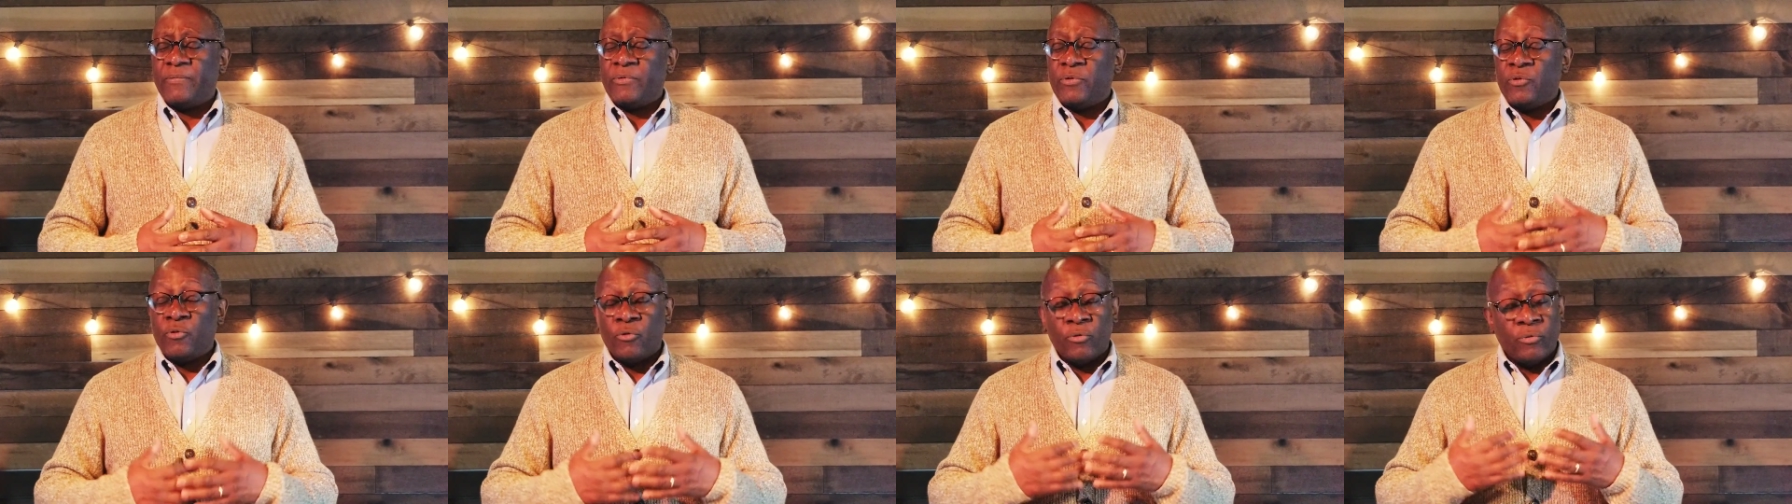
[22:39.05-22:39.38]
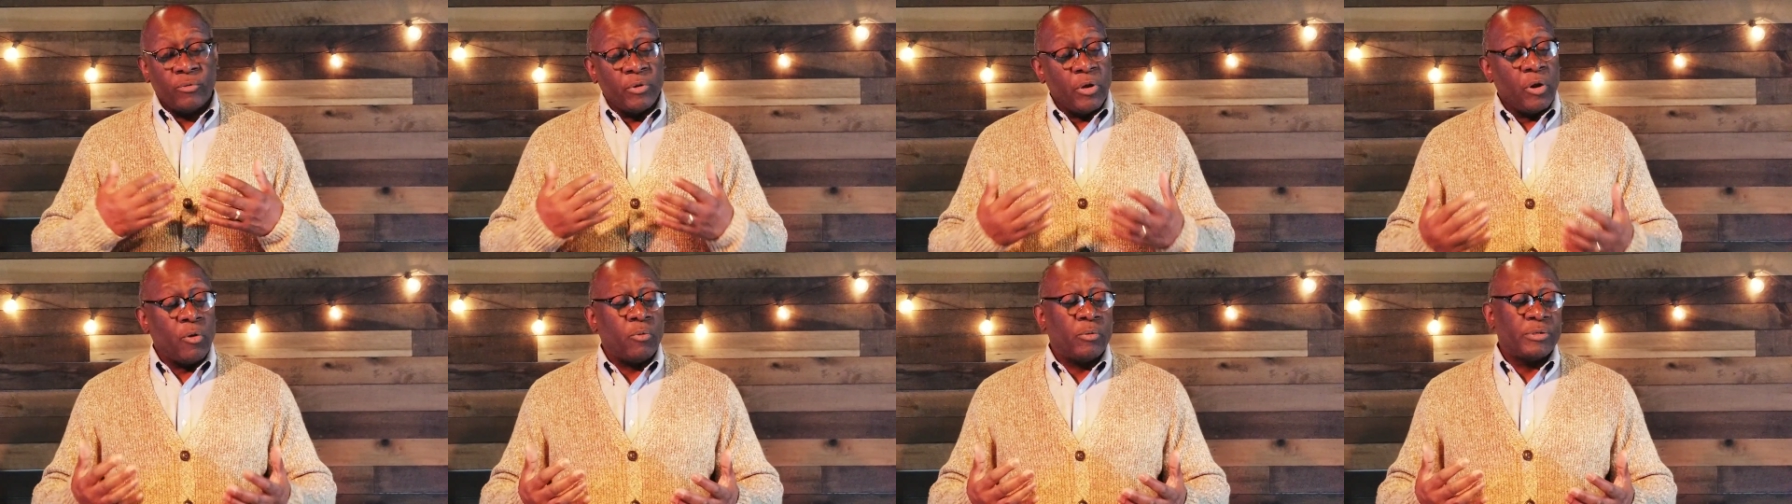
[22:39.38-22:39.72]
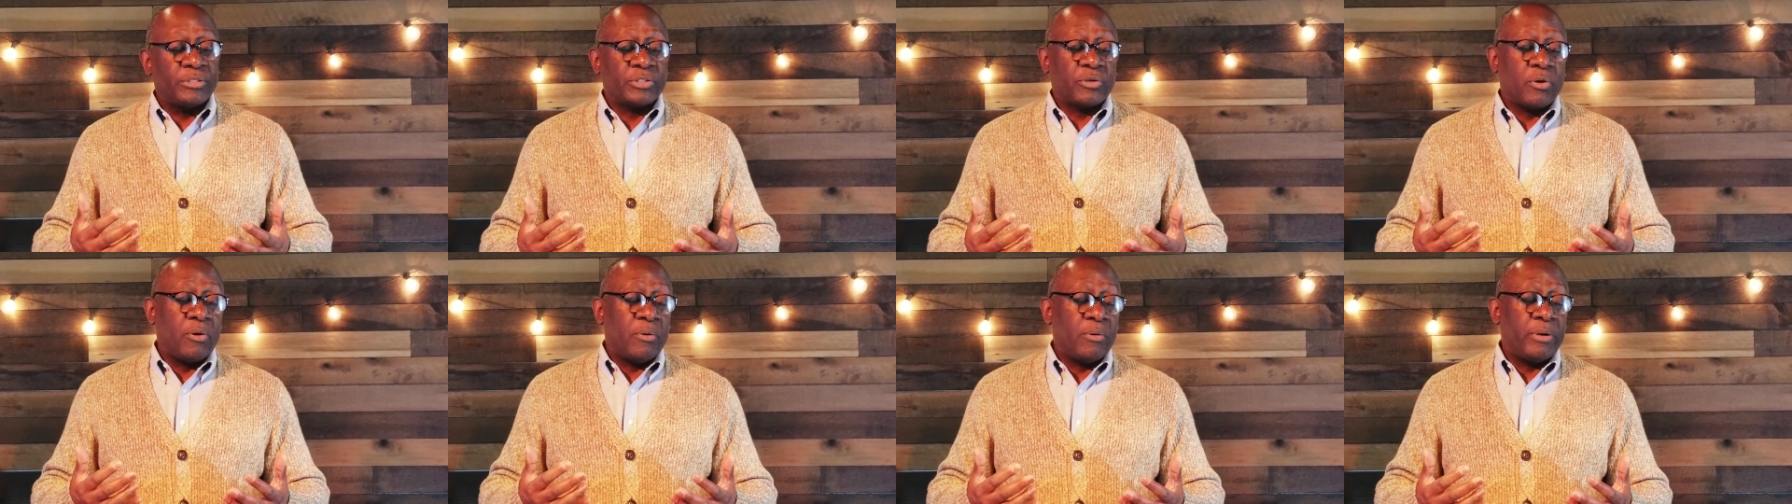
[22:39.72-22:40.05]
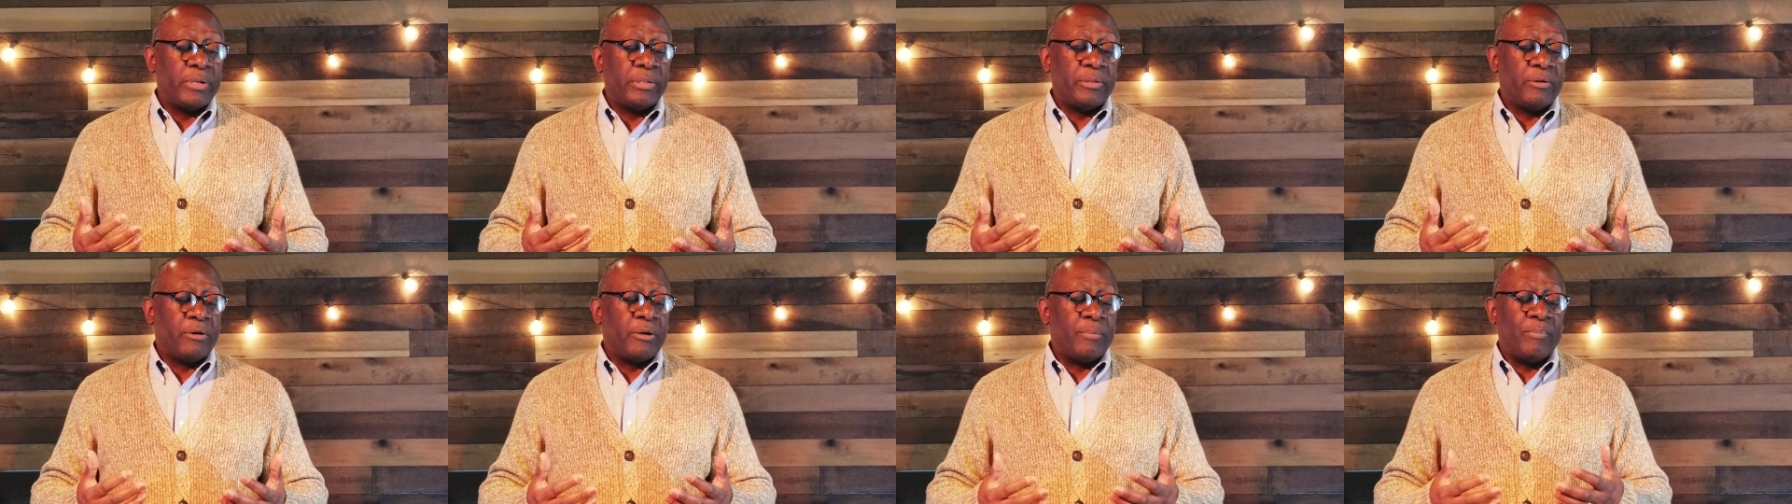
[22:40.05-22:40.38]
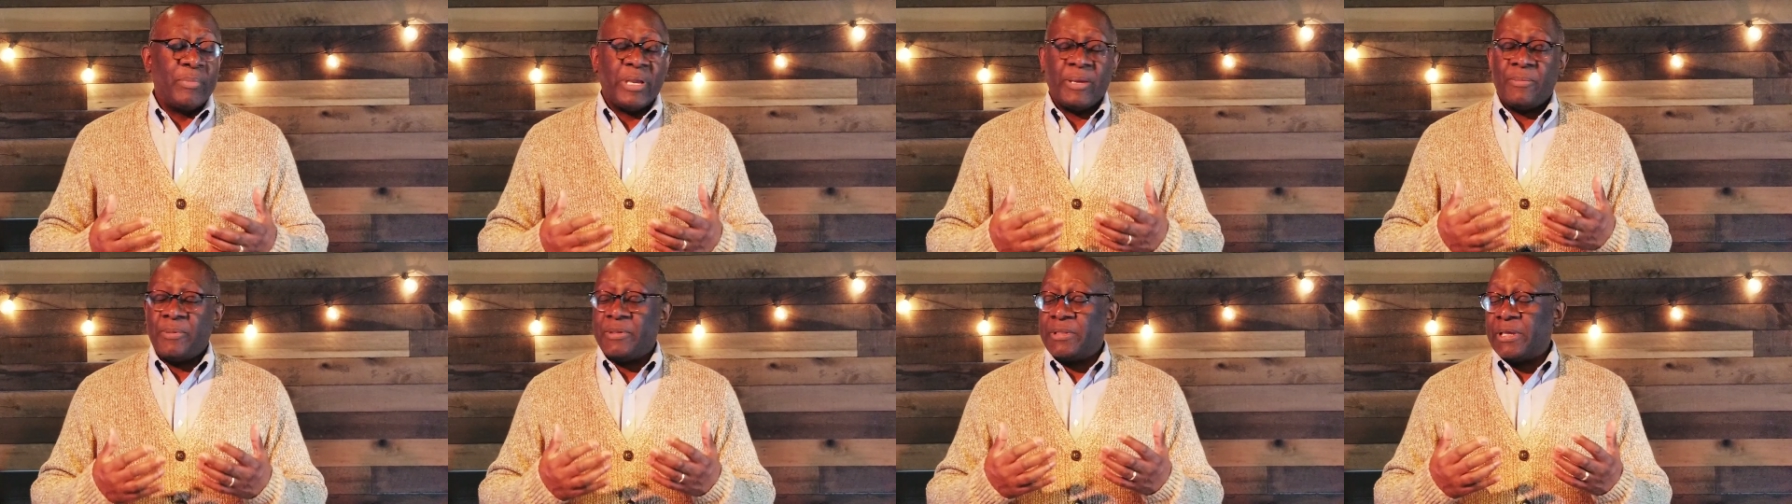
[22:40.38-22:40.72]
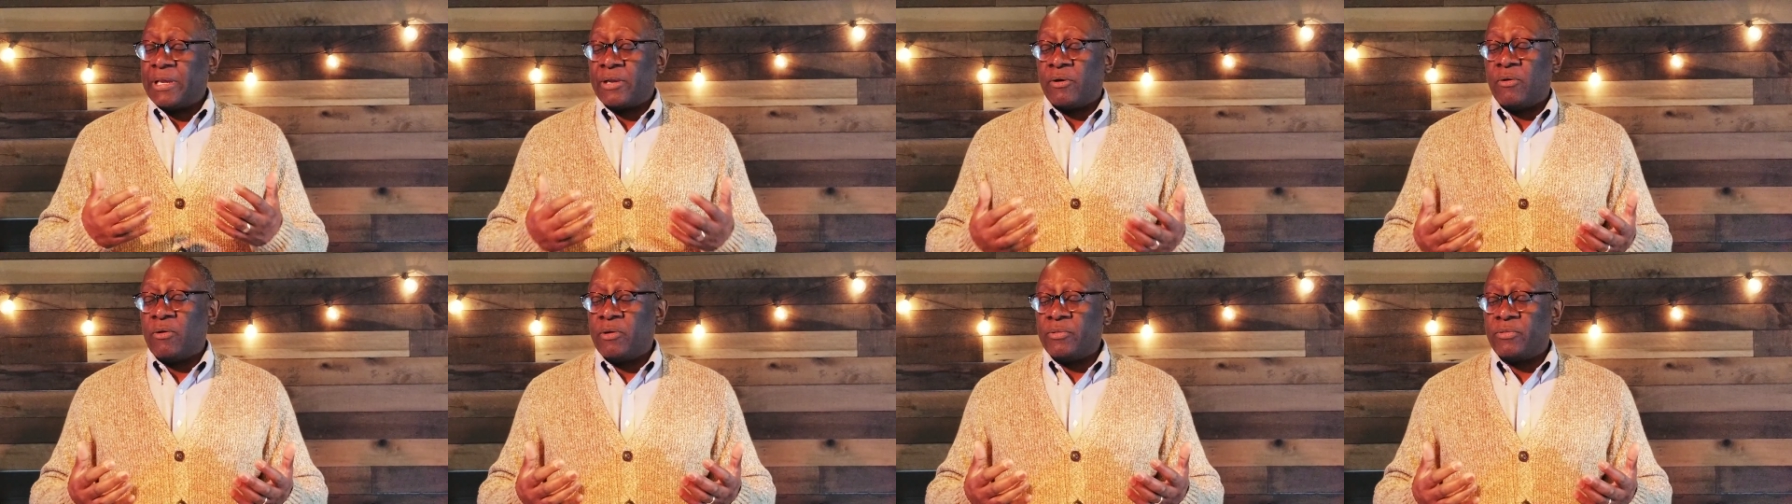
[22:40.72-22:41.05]
You know what's going on. Maybe they're
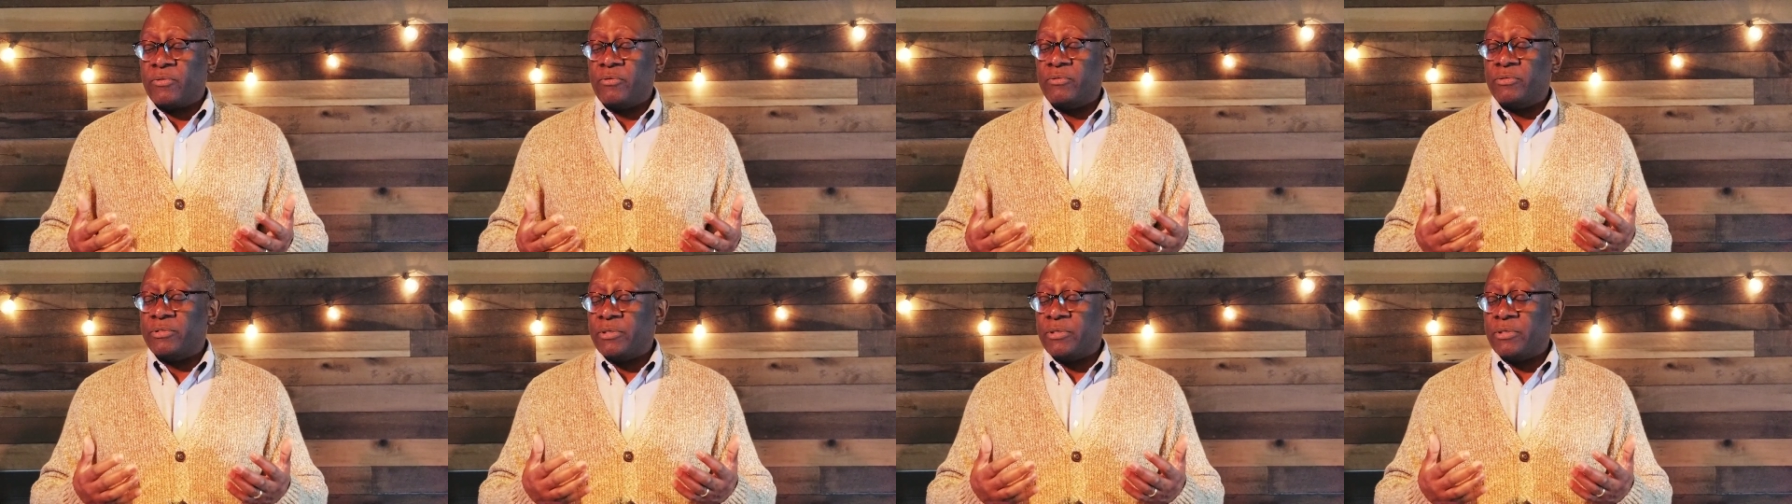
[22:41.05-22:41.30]
going through